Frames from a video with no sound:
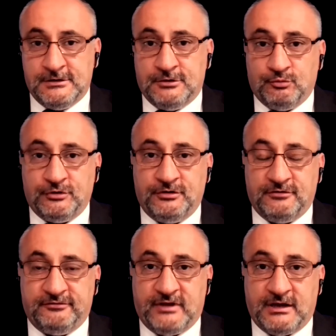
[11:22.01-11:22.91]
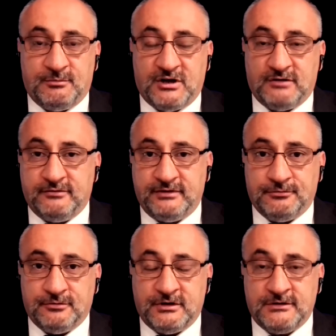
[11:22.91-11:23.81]
where are you going to fly them off of?
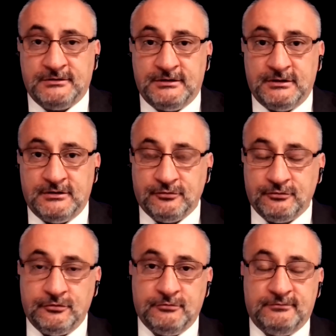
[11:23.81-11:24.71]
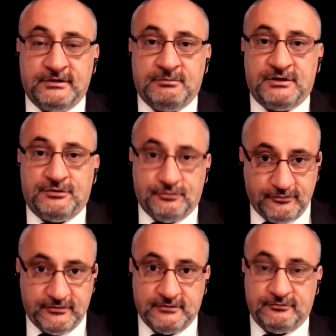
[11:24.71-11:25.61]
Iran? So you've limited
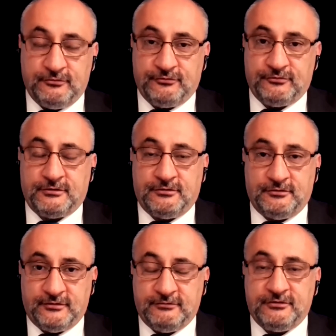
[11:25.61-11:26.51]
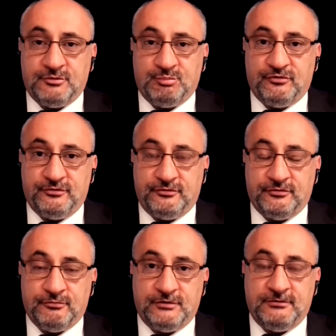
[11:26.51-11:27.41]
yourself, you stuck yourself in a position
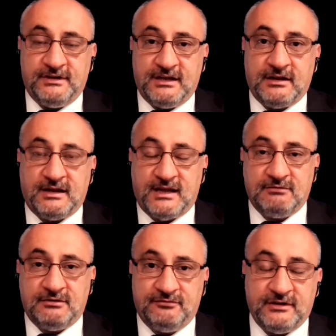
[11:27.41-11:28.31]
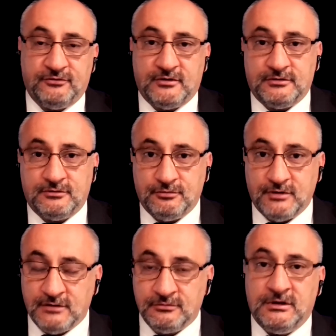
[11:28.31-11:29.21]
where you cannot have effects on the
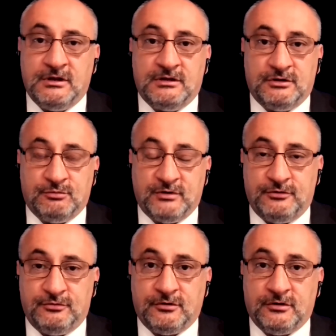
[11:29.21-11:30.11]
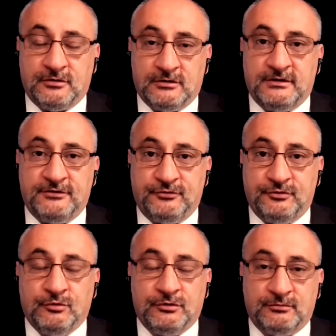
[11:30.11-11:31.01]
ground the way you thought, unless you
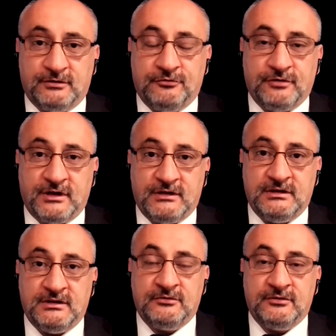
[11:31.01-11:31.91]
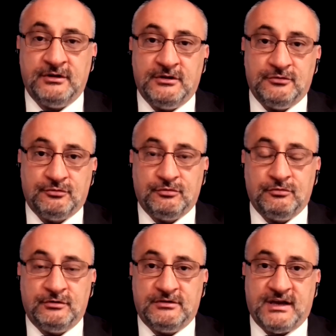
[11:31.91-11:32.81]
work with the Chinese through
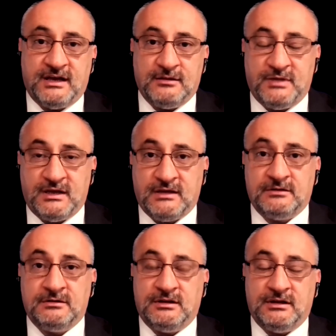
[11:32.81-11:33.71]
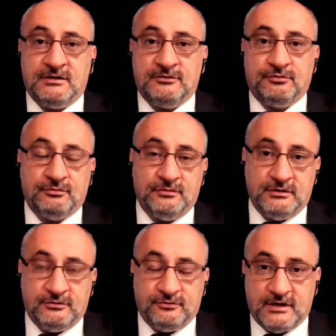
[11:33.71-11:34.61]
the Taliban and through
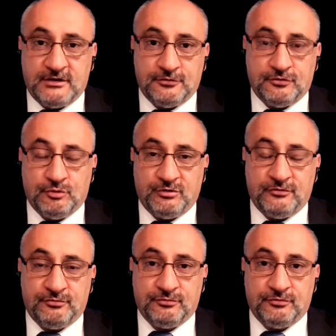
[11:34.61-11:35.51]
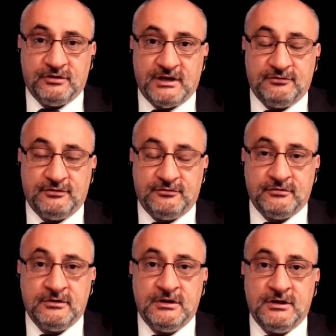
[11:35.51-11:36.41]
the Shanghai Cooperation
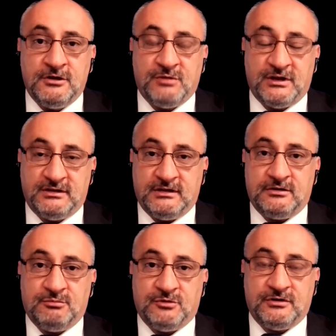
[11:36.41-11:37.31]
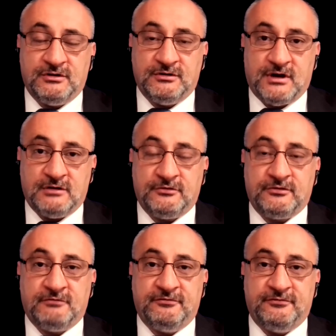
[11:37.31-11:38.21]
Organization by taking American dollars
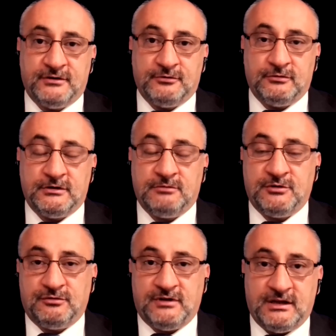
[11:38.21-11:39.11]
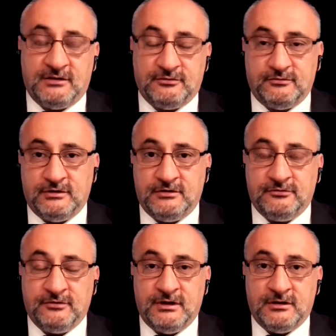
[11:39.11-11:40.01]
and funneling them into the hands of these
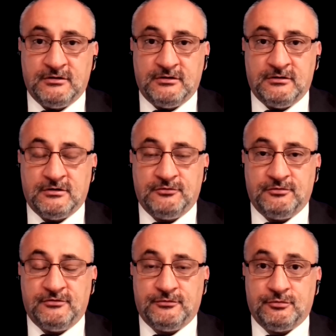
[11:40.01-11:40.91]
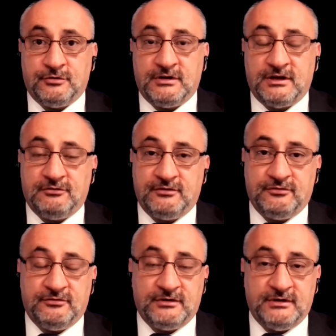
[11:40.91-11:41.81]
countries and
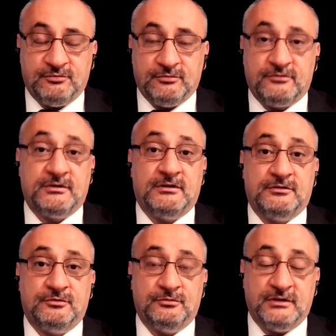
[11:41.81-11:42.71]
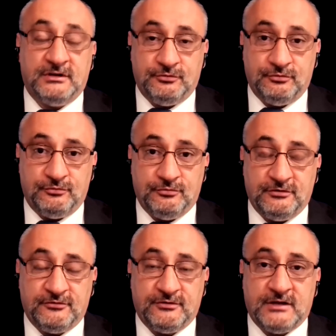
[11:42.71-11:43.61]
organizations. And guess what they're going to do? They're going to use
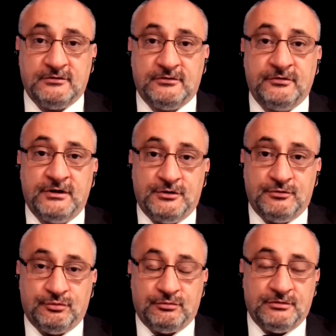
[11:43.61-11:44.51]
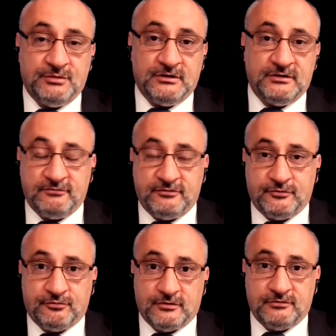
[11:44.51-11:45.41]
US dollars to rebuild the
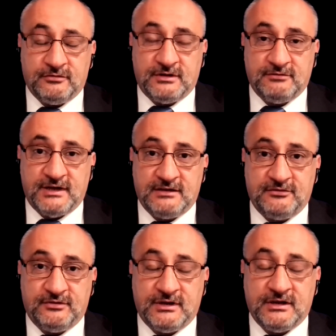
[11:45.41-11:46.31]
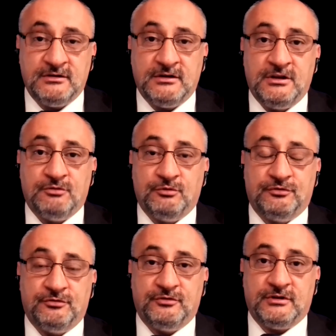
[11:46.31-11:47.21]
infrastructure in Afghanistan, which
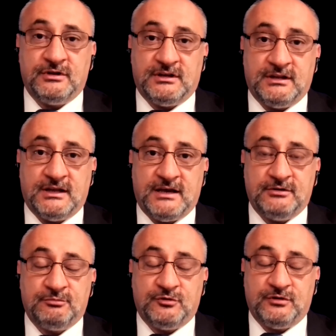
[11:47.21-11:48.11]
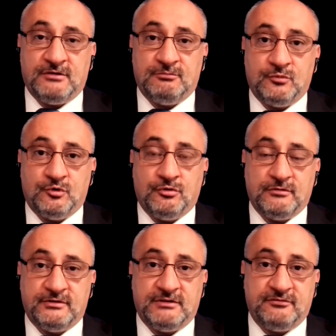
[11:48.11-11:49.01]
is going to allow them to have more
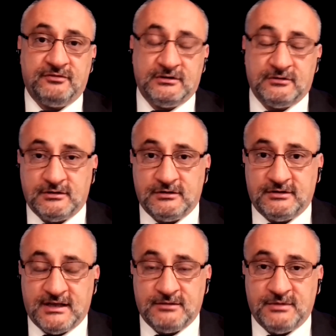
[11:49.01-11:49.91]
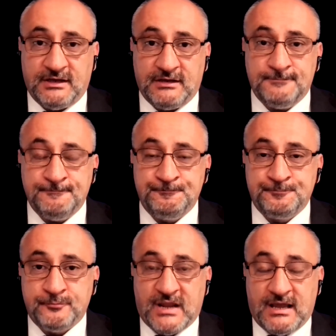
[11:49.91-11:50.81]
of an effect on the Taliban
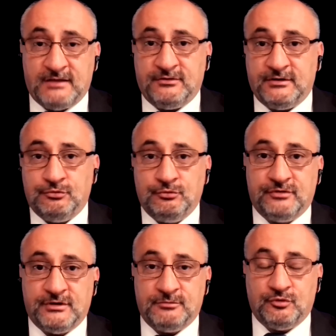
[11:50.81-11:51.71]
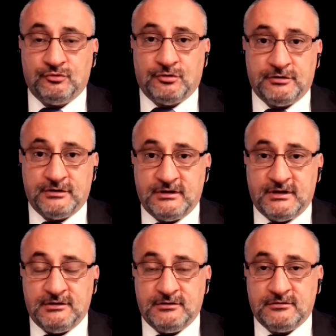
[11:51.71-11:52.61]
as they use them to target
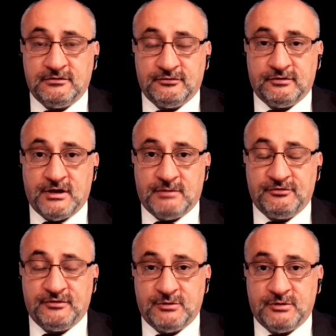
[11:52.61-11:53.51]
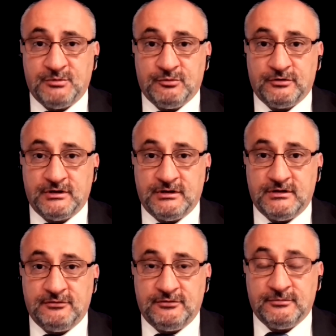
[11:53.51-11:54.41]
any other Islamists that might be working
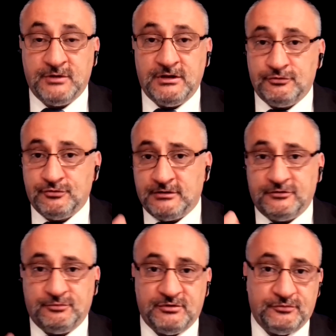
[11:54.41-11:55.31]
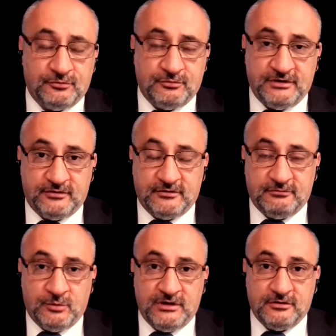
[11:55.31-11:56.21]
against them. China has been squeezing the
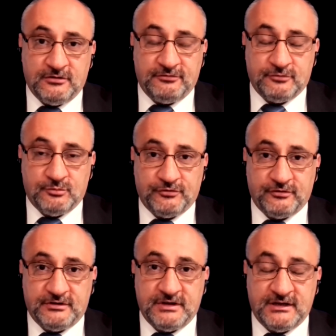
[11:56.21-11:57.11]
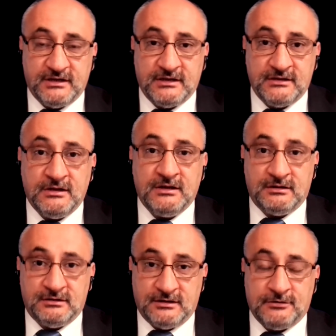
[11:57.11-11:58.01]
Uyghurs for almost a decade.
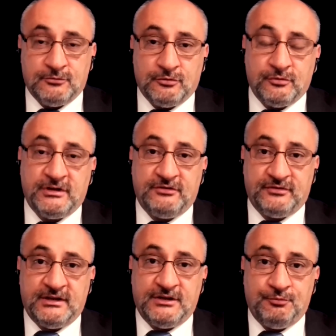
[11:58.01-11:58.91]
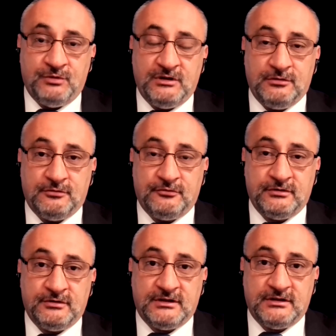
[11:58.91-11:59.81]
They're already sending Uyghurs in
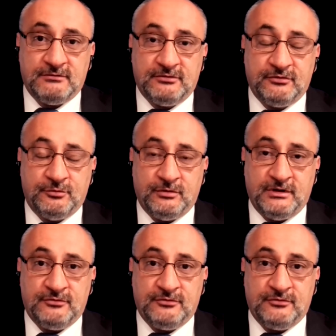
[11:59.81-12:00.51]
that they've squeezed